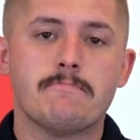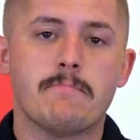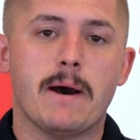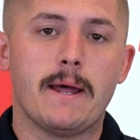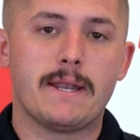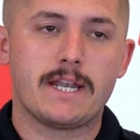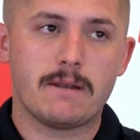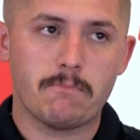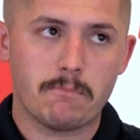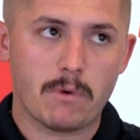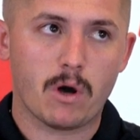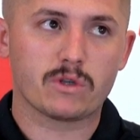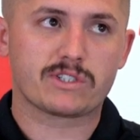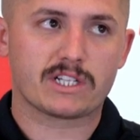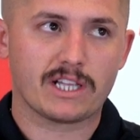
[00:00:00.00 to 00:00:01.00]
but
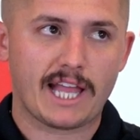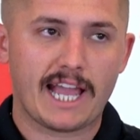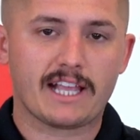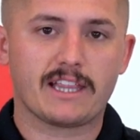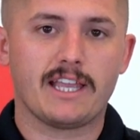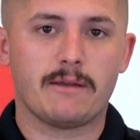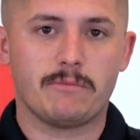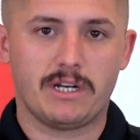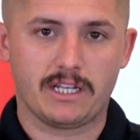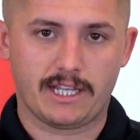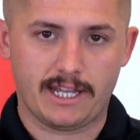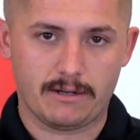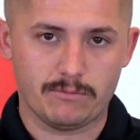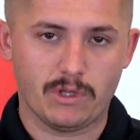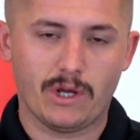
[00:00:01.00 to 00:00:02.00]
most likely I'm going to
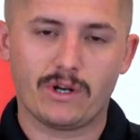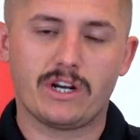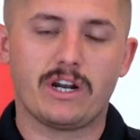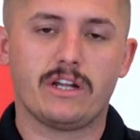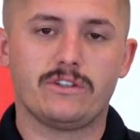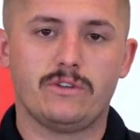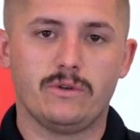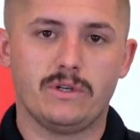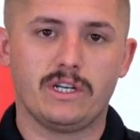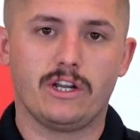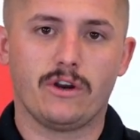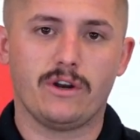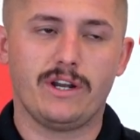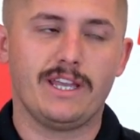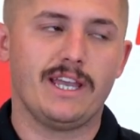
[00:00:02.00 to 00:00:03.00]
get them loaded onto a
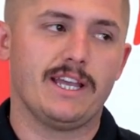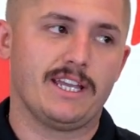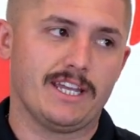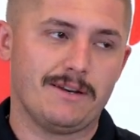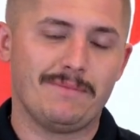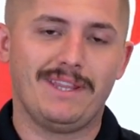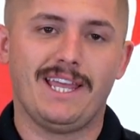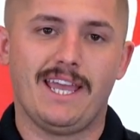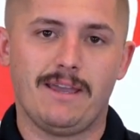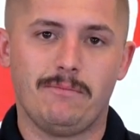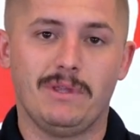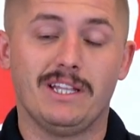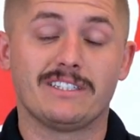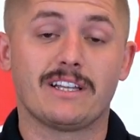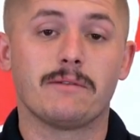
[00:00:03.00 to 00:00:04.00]
gurney and get them in the ambulance,